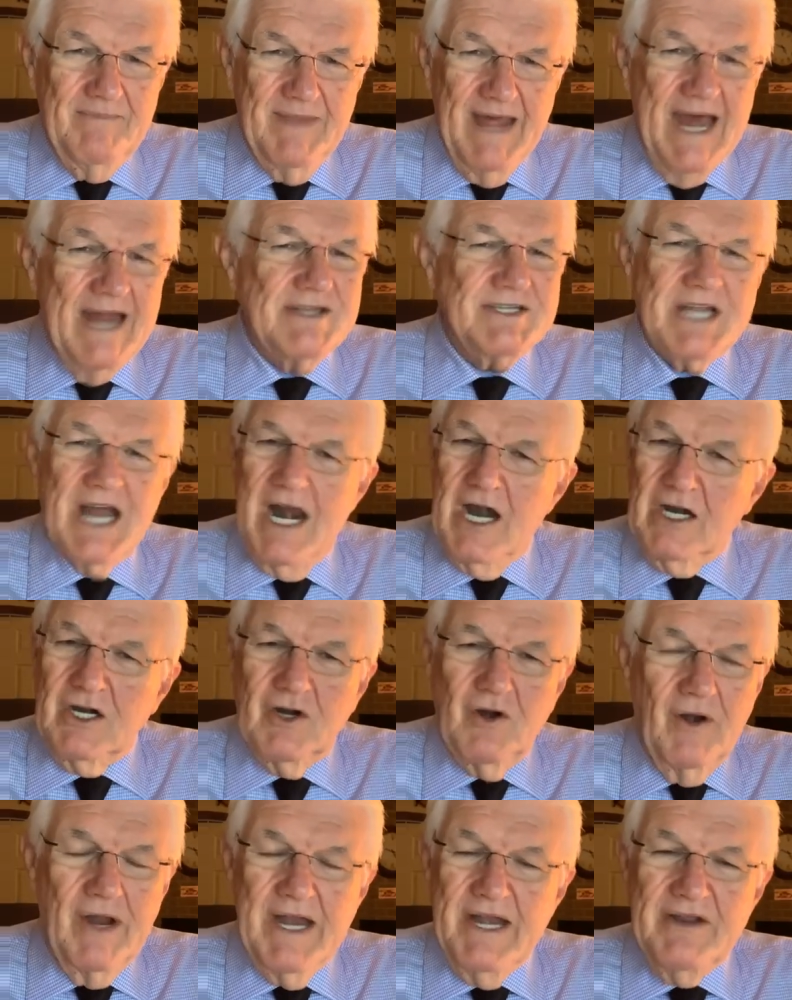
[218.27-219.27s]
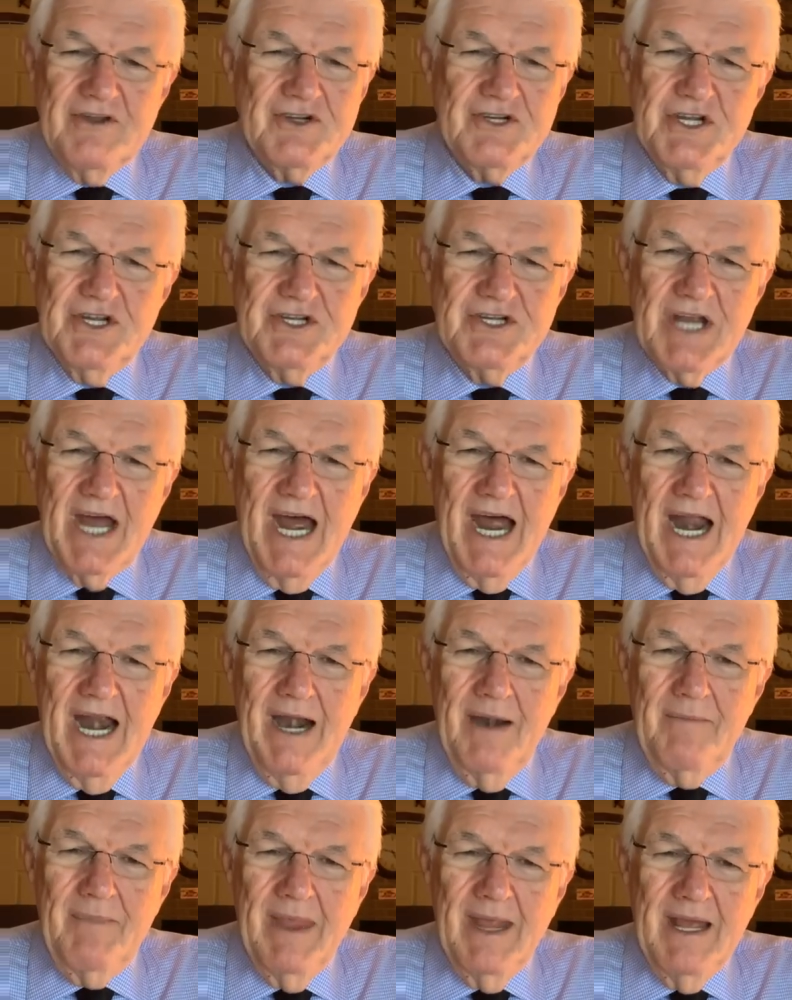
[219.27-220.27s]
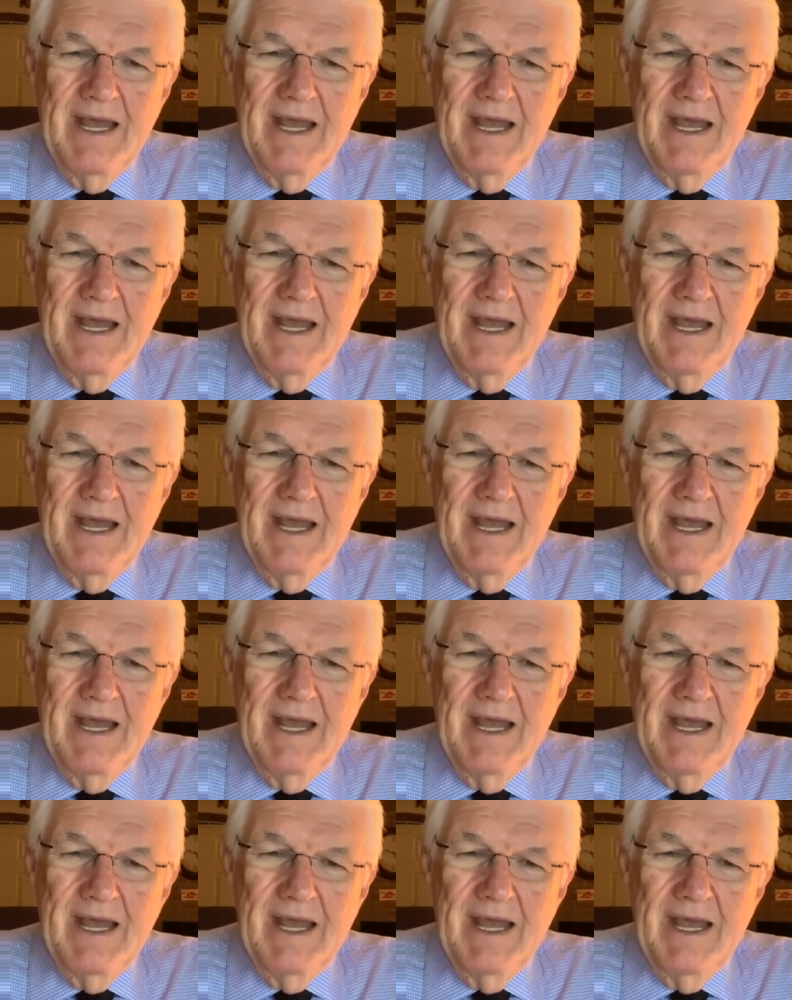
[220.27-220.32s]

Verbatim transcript: That's our greatest desire.